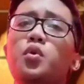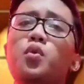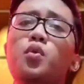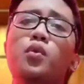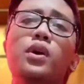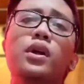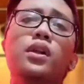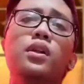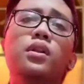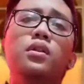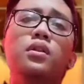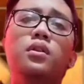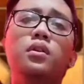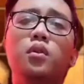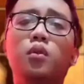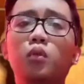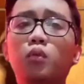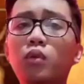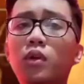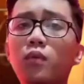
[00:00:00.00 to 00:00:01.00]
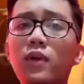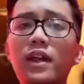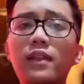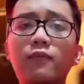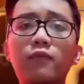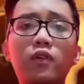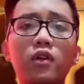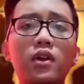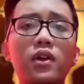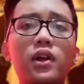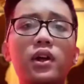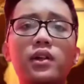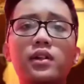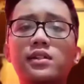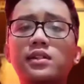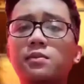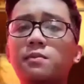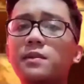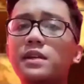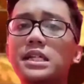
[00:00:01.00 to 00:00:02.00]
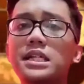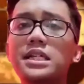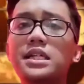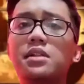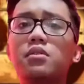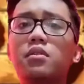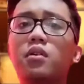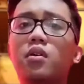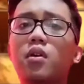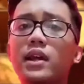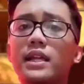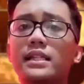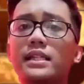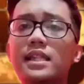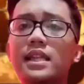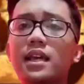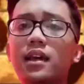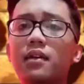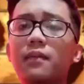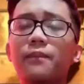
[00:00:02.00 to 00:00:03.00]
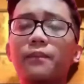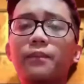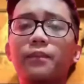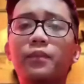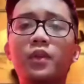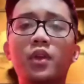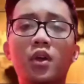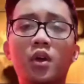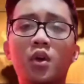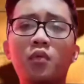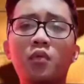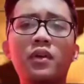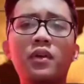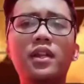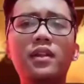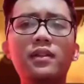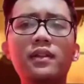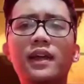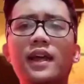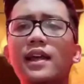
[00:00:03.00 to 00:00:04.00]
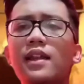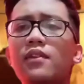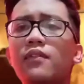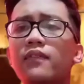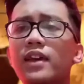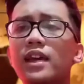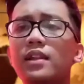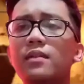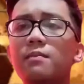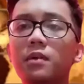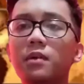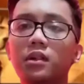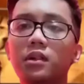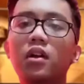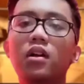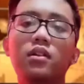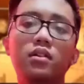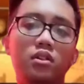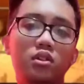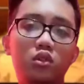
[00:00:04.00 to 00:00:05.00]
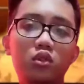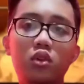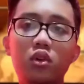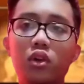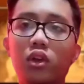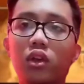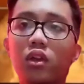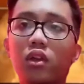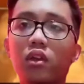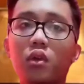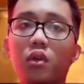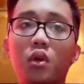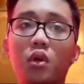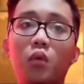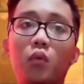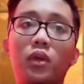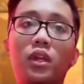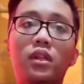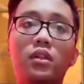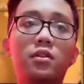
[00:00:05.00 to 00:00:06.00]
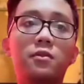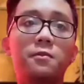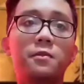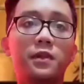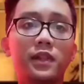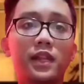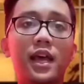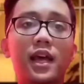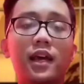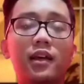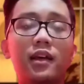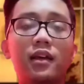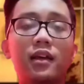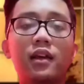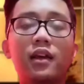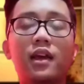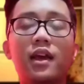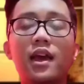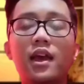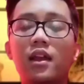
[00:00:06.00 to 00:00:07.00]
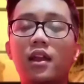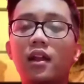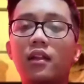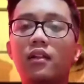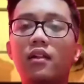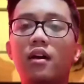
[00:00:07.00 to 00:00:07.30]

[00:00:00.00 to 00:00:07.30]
will we wait for another species to go extinct? We need to innovate but not destroy. We need to protect and not